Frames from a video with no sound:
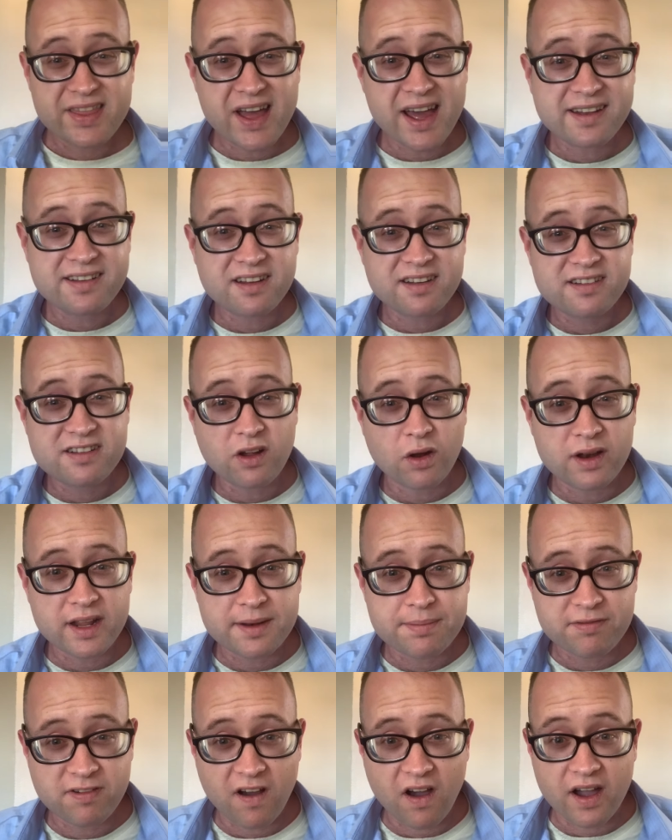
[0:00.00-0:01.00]
That's a
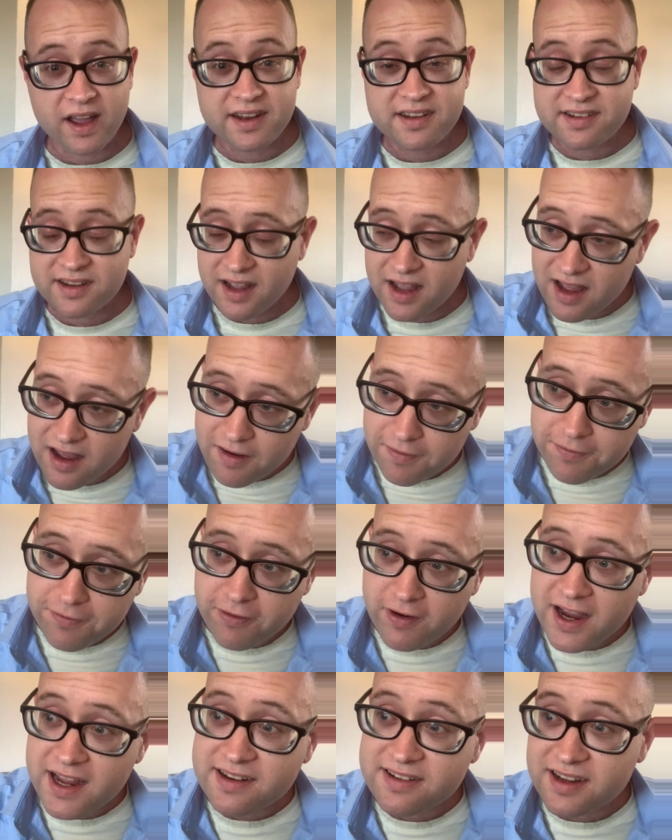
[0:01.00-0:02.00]
solid price.
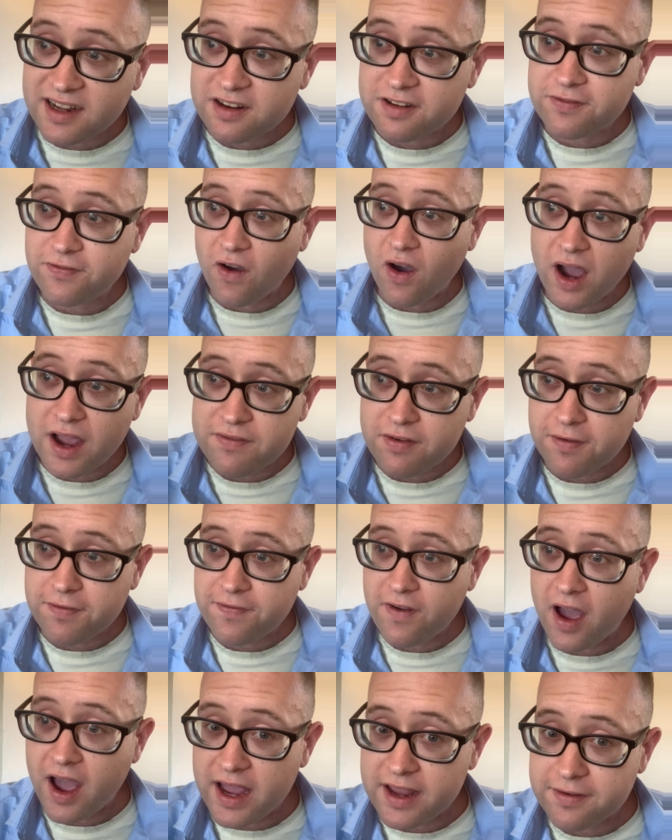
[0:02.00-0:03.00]
365 or
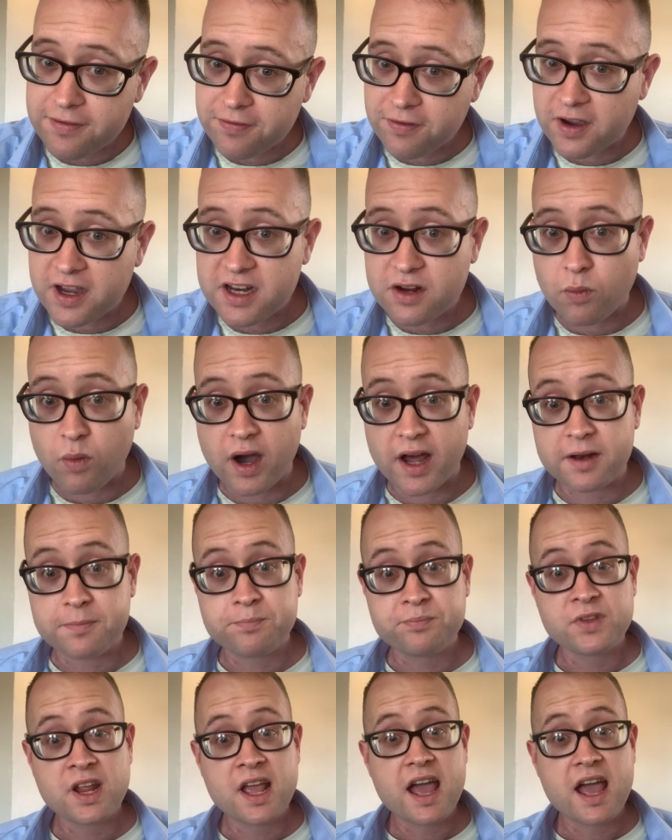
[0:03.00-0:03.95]
33 to 1.